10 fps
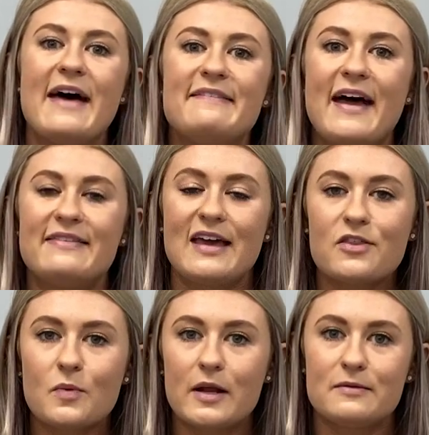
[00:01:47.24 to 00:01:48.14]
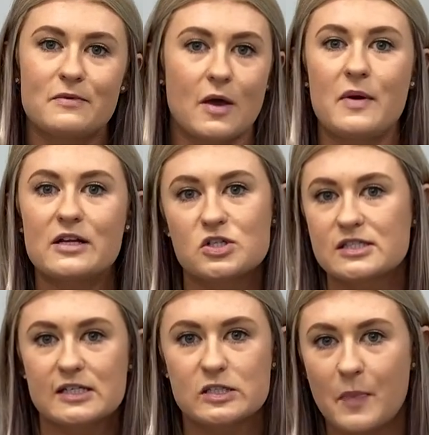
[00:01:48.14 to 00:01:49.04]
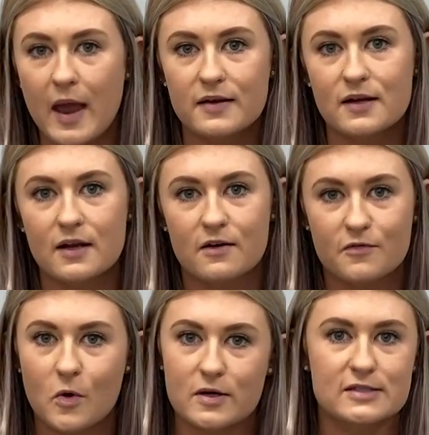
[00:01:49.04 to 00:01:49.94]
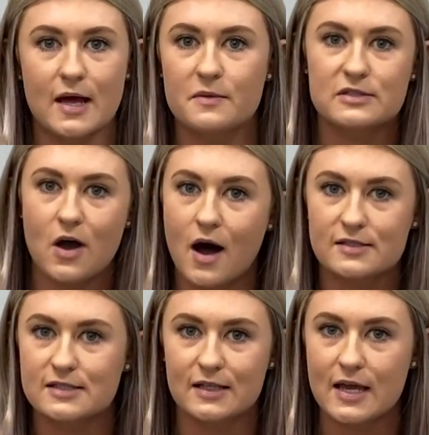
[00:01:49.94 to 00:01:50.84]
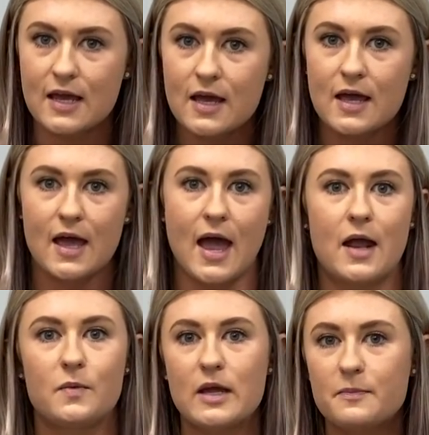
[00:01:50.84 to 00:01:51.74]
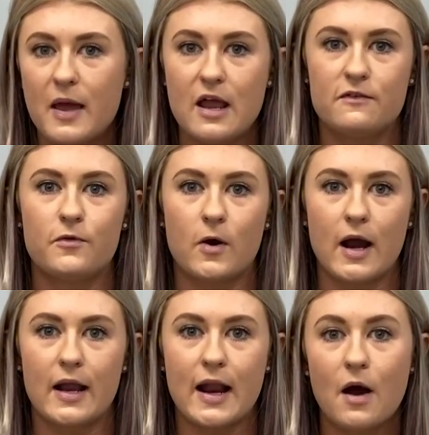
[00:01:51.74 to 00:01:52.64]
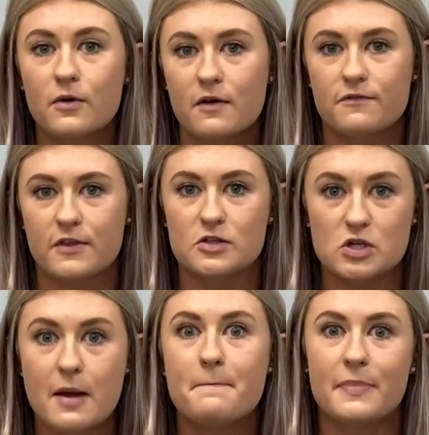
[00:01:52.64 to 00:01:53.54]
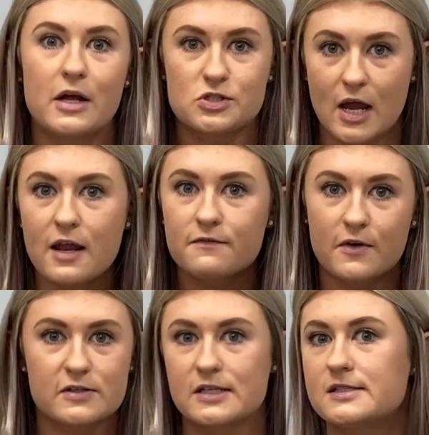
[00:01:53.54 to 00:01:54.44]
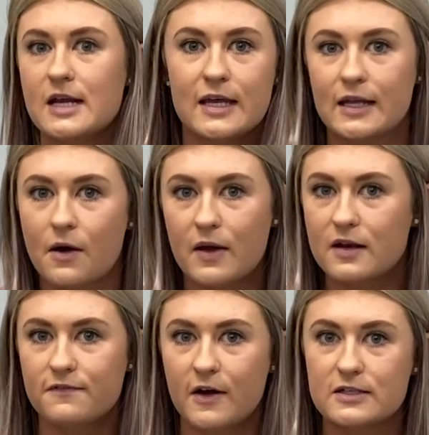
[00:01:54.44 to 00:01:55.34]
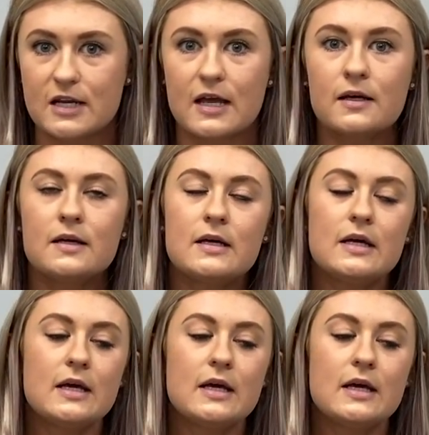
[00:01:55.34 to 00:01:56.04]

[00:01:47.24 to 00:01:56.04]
And then the other one that we had just expanded, and of course that was costly, and we had paid for it out of the gym budget versus taking out any funding.